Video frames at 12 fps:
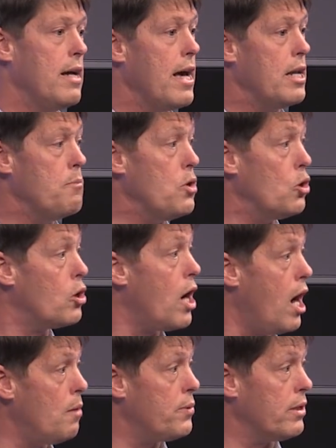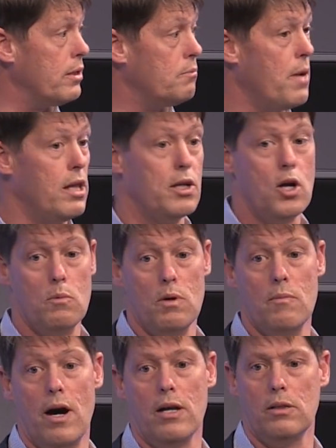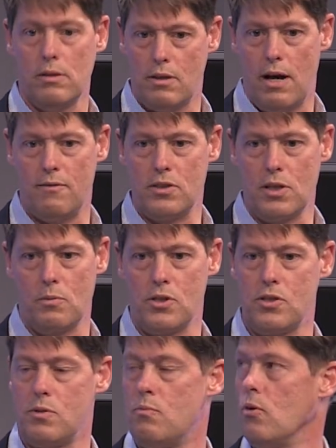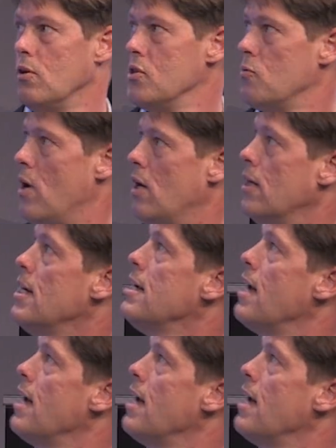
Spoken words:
an immunocompetent melanoma model, obviously, which is important as well.